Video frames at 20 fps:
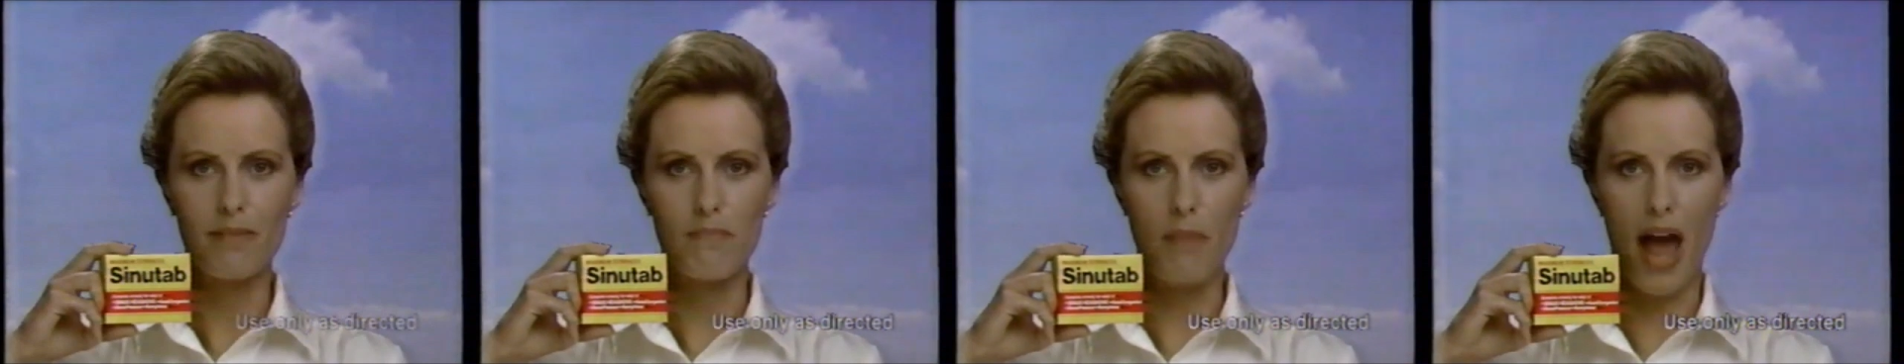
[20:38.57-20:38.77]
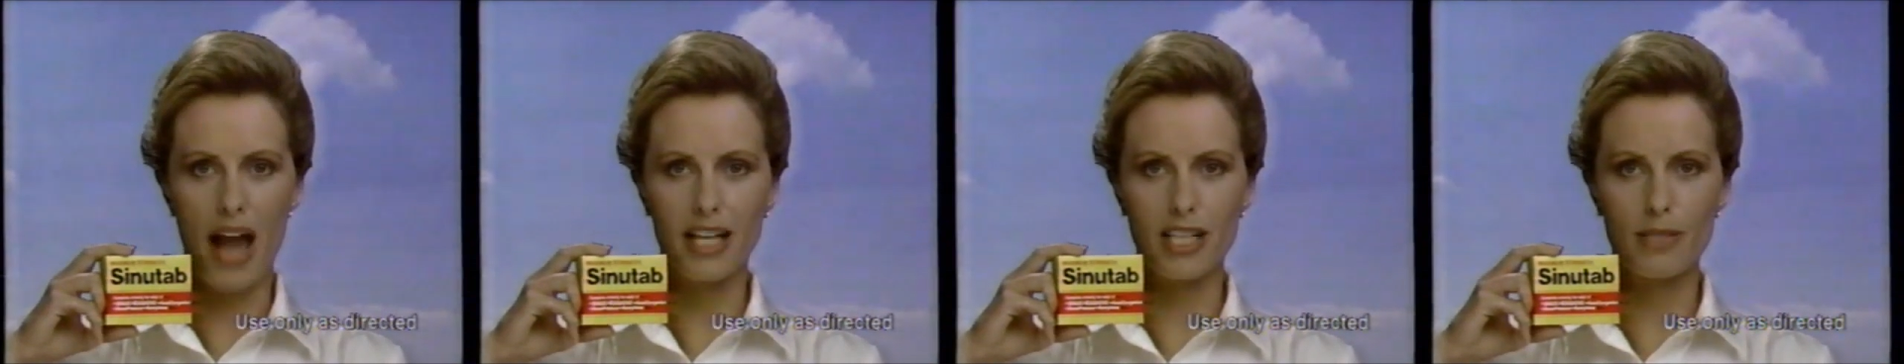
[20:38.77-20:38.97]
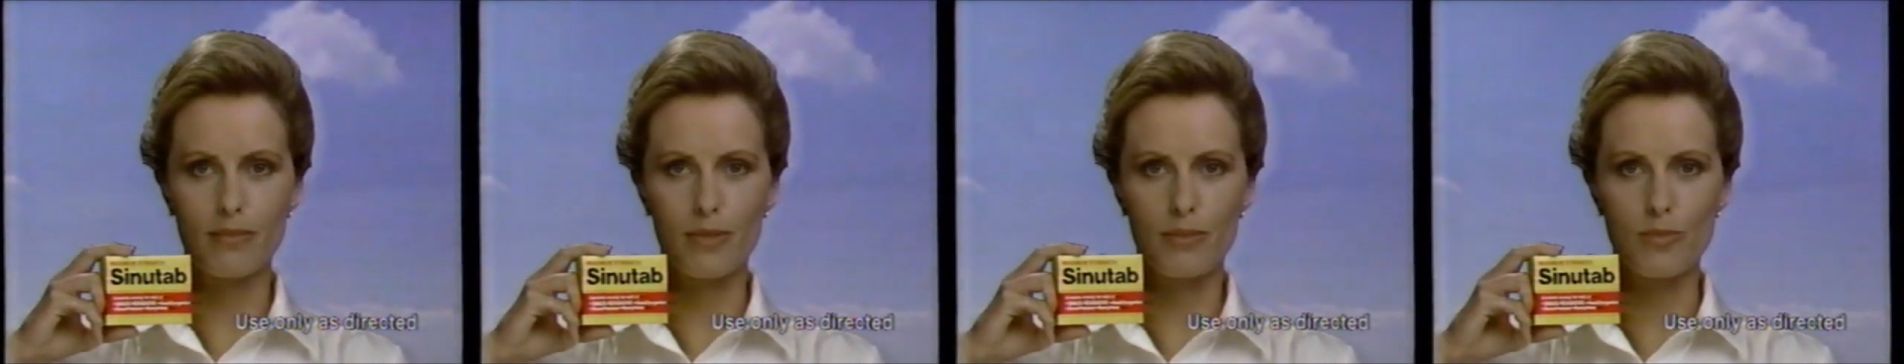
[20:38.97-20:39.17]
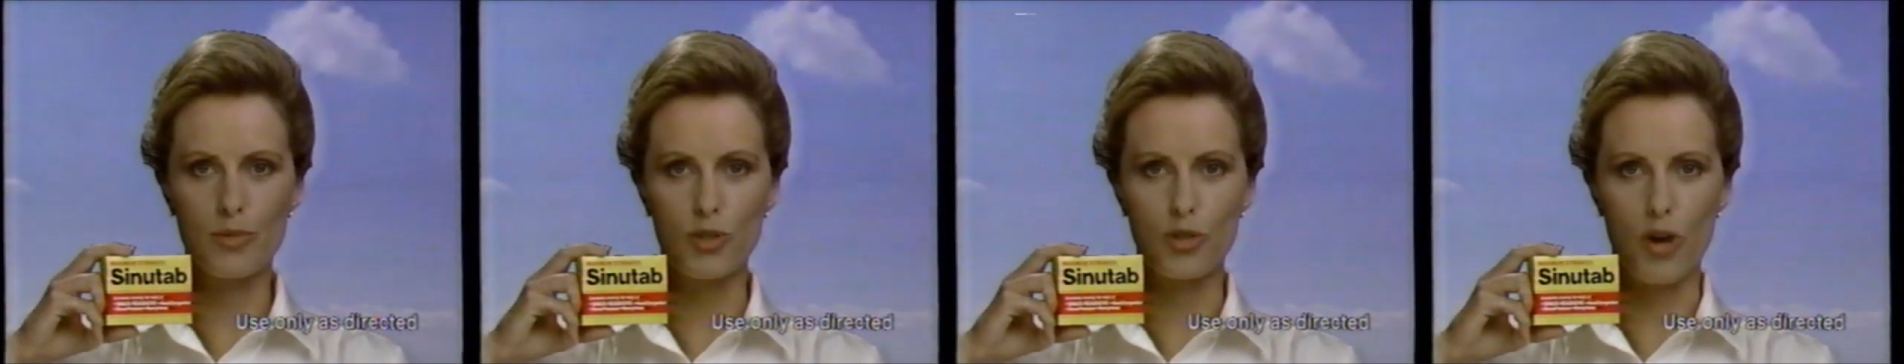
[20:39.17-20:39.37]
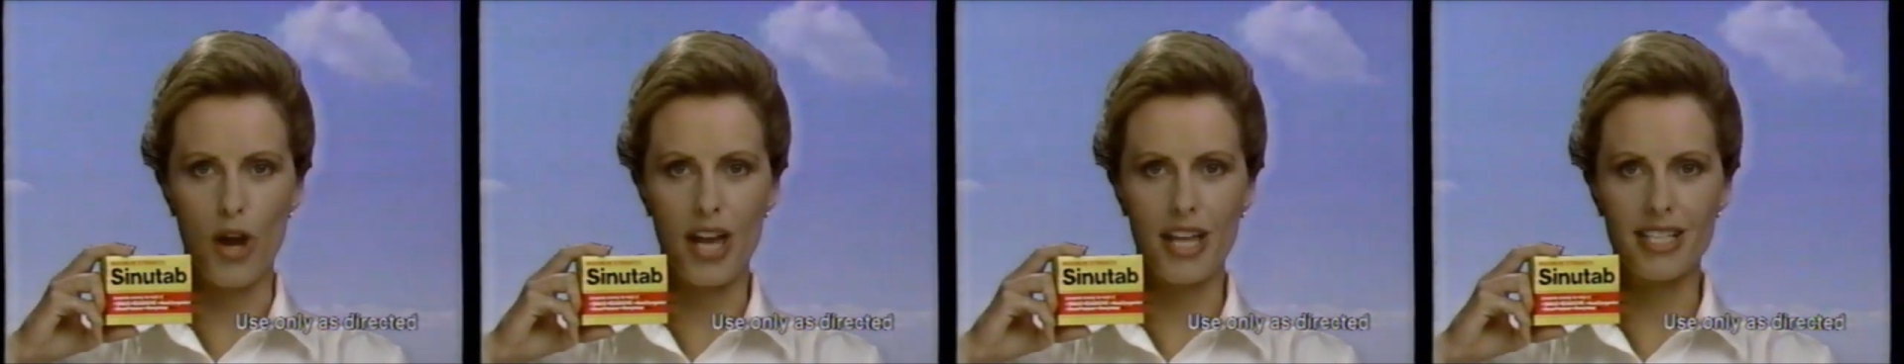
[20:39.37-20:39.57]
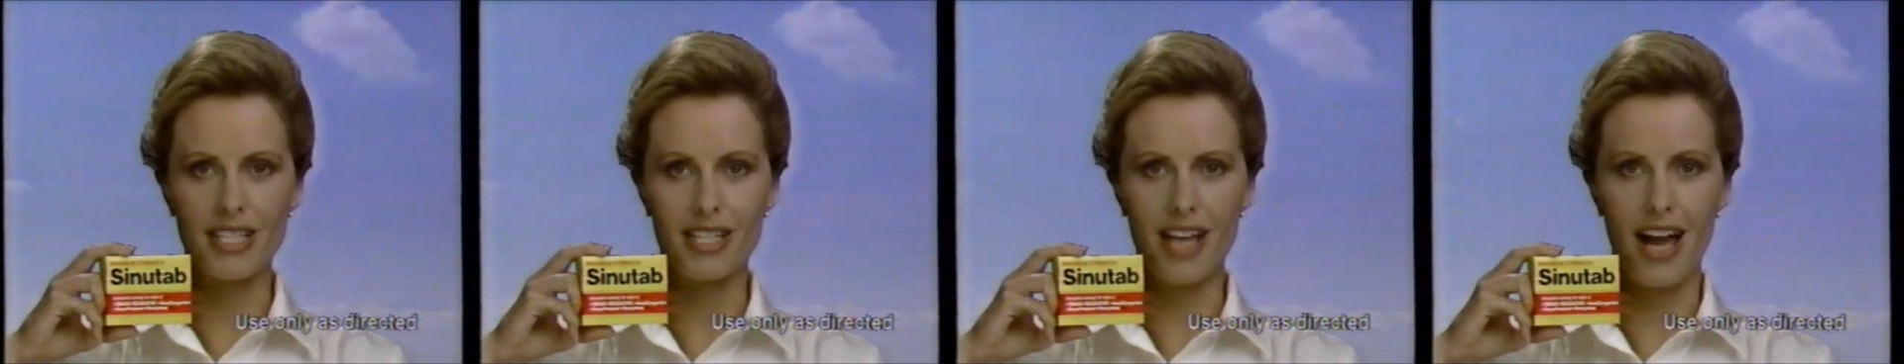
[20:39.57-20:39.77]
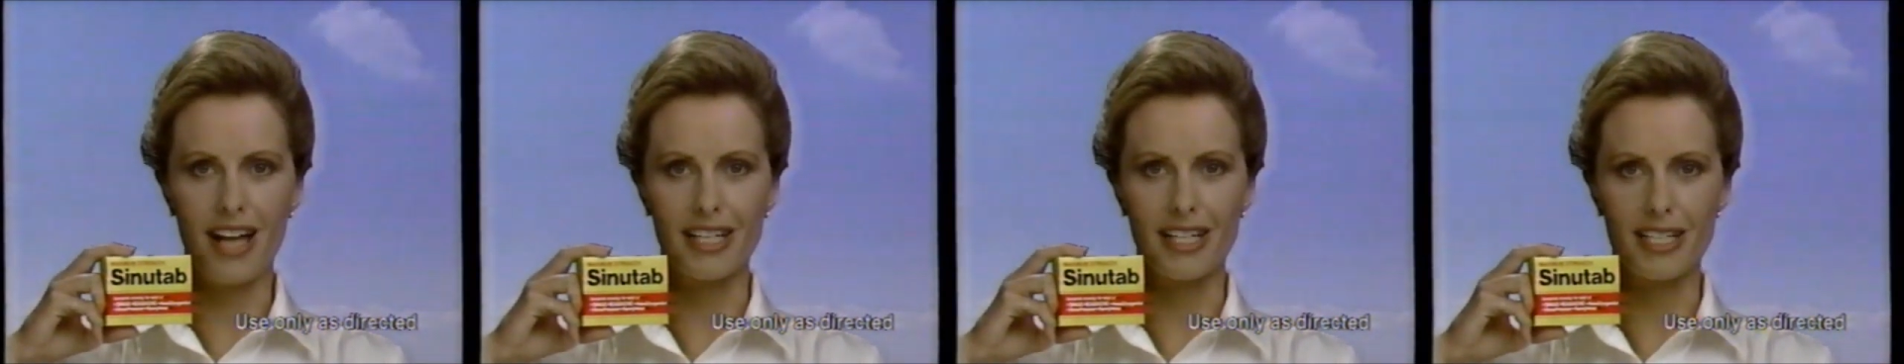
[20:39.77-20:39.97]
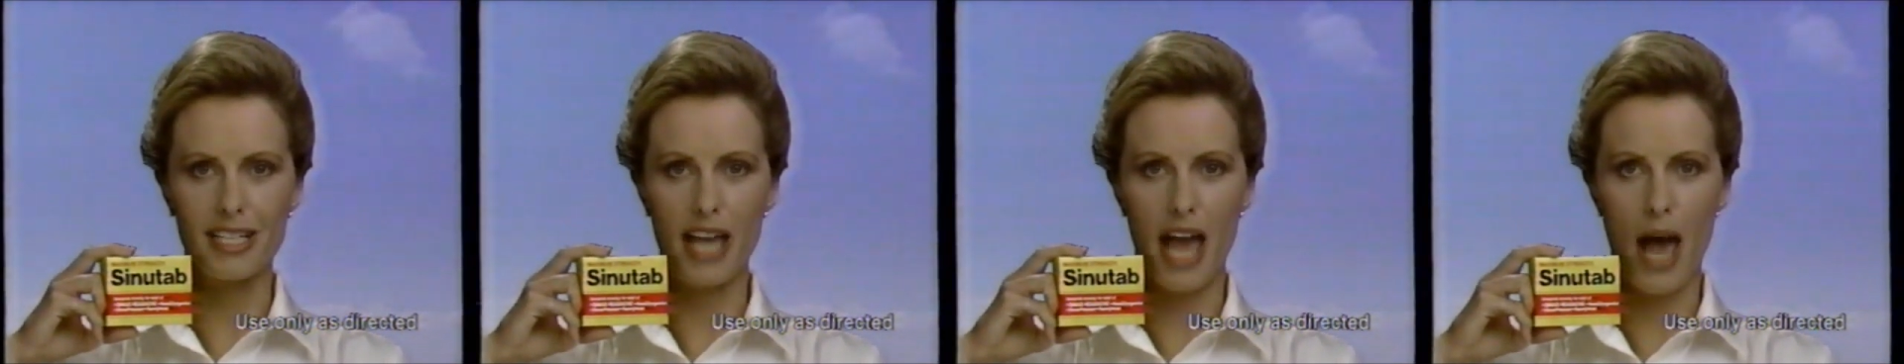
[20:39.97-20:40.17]
Maximum Strength
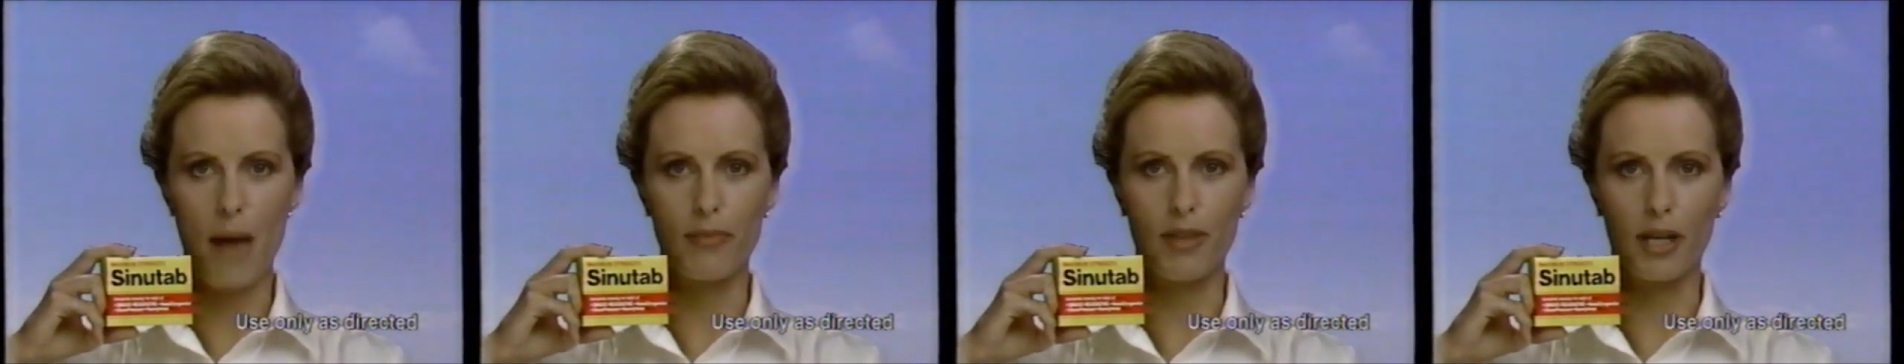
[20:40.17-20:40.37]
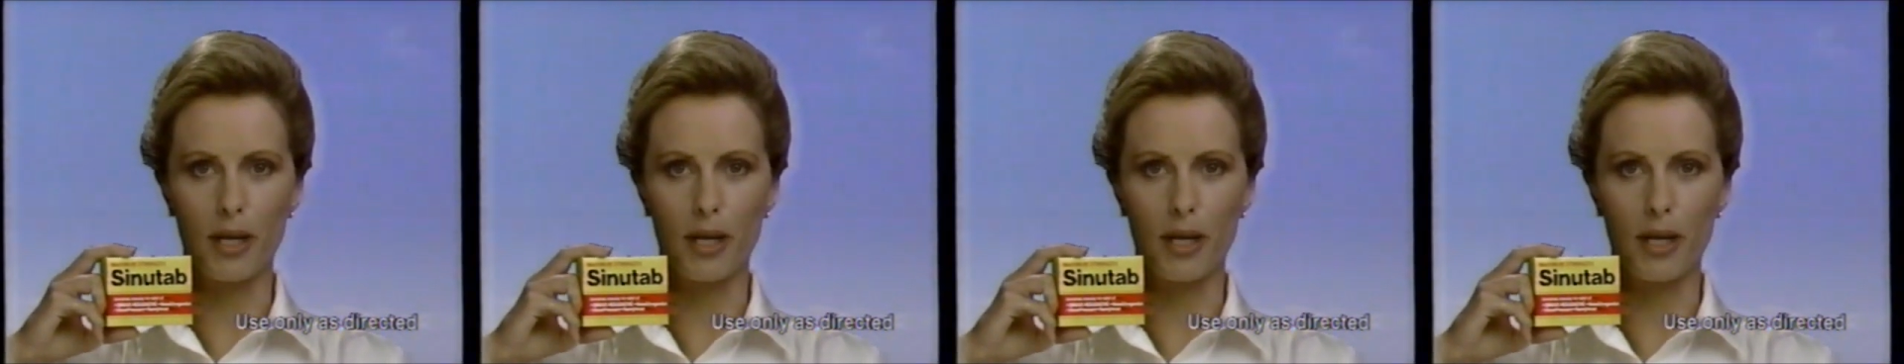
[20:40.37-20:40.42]
Sinutab,